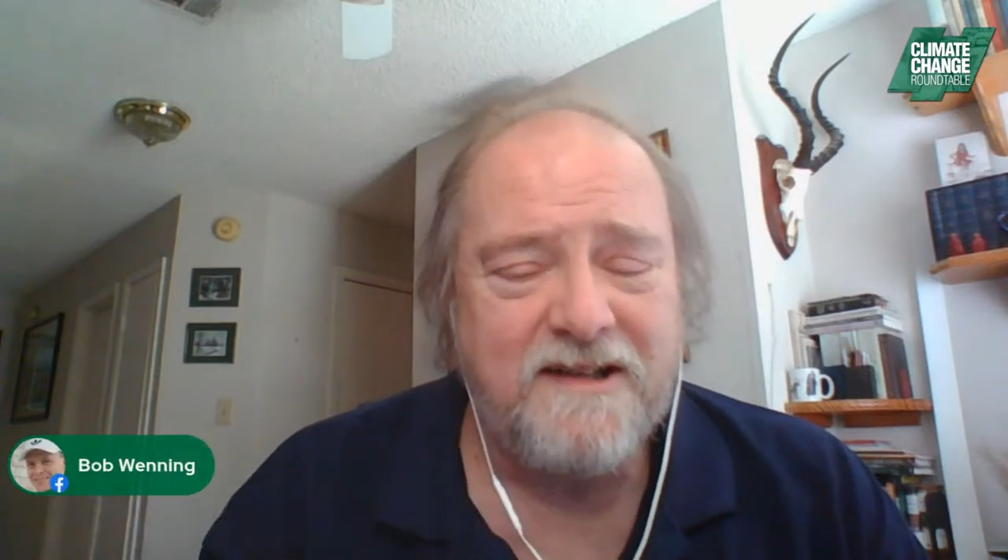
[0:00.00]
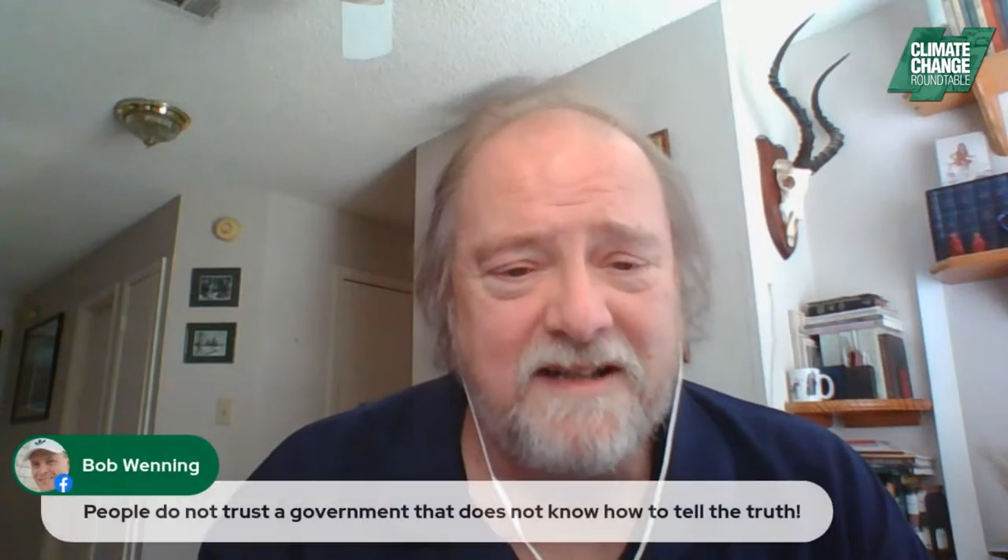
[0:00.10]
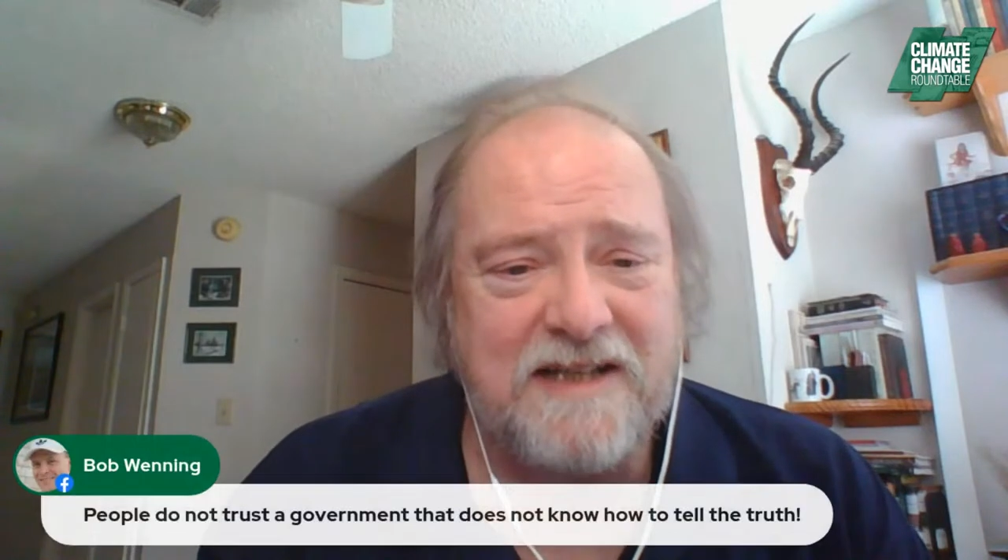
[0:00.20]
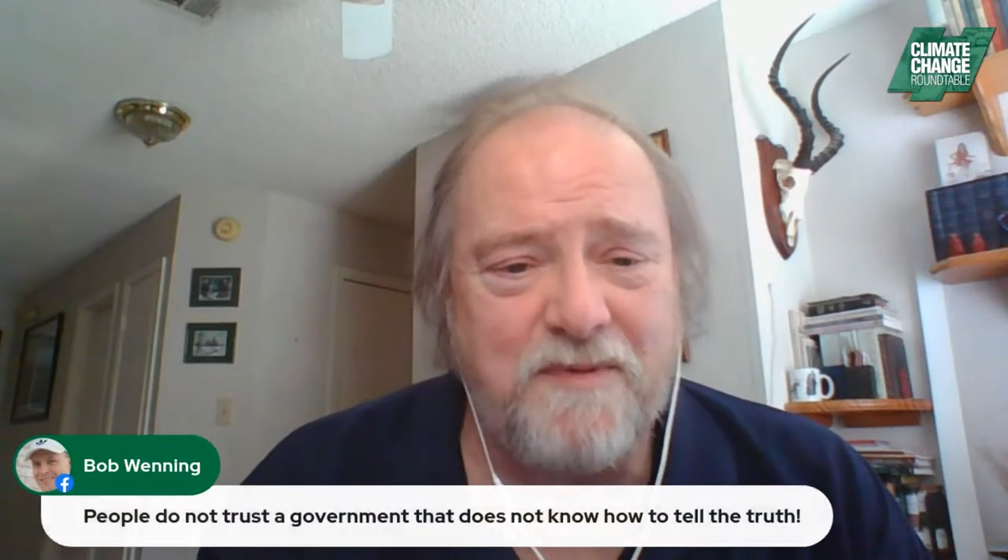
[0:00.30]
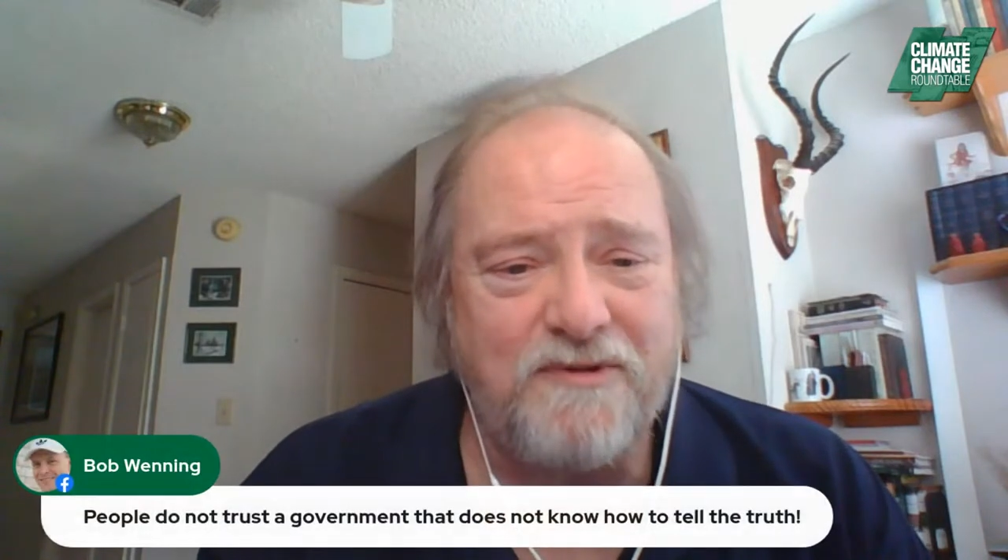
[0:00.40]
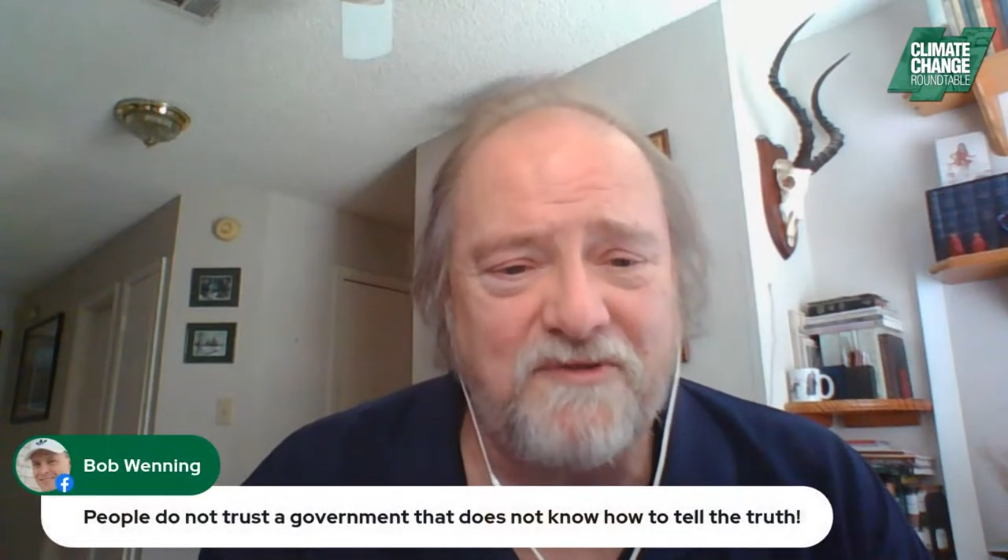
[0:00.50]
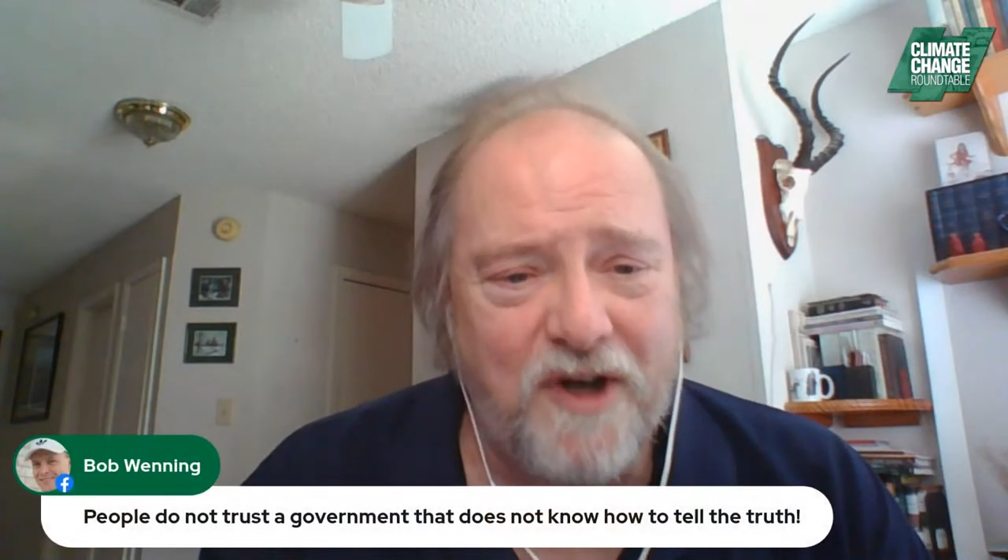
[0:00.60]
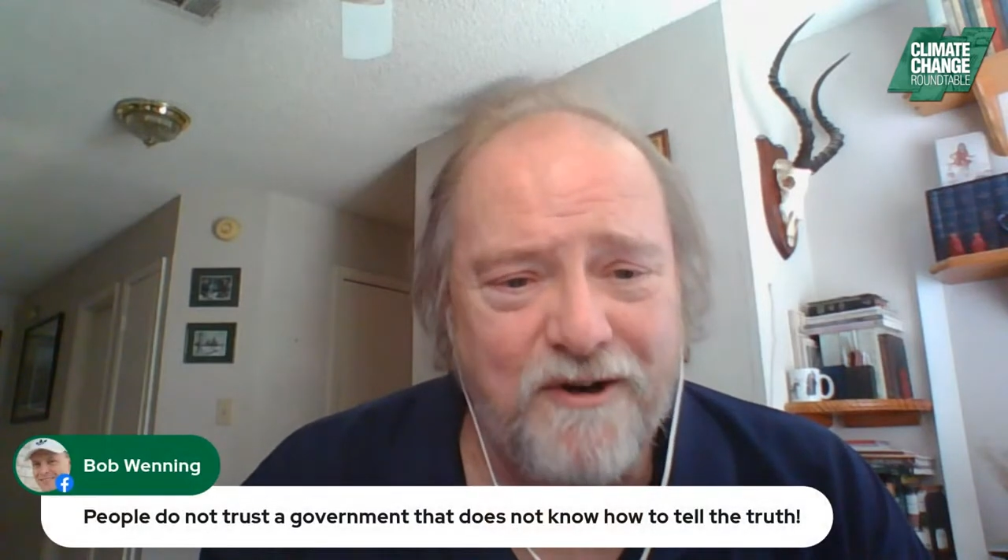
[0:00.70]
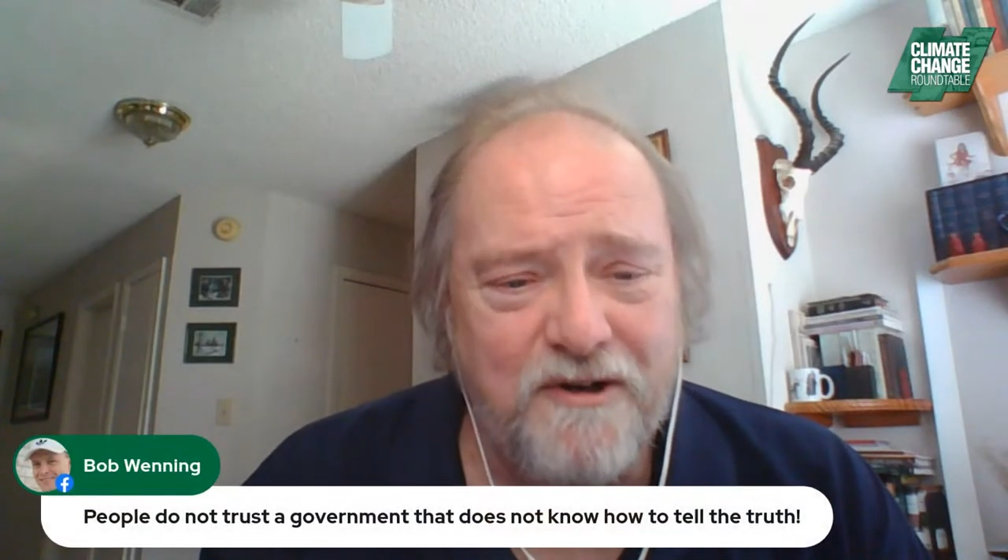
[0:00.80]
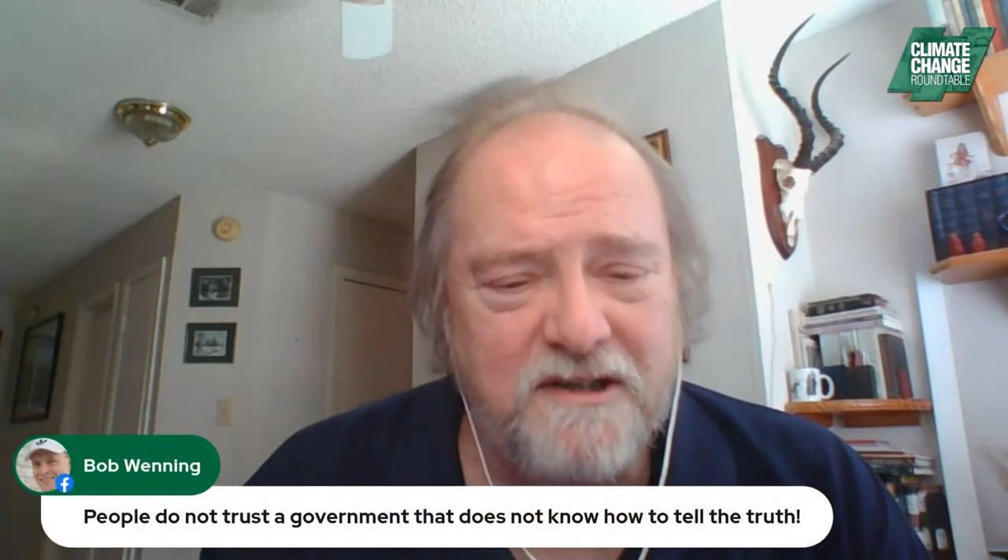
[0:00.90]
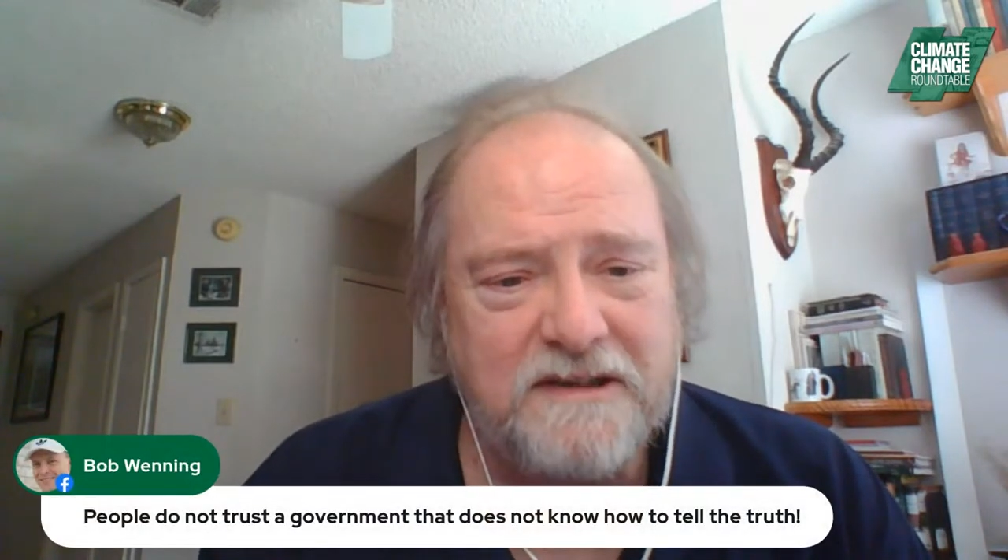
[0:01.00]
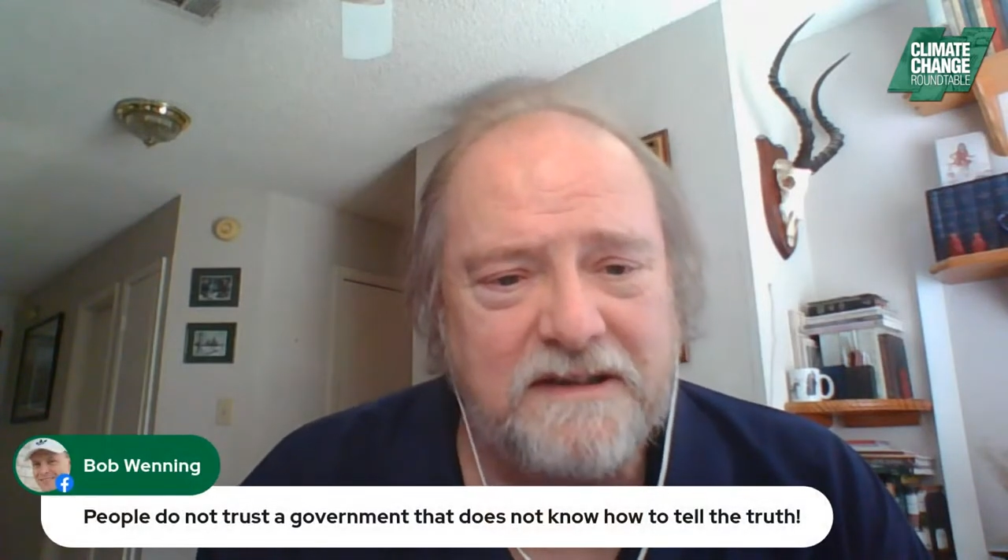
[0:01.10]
teaspoons of dirt.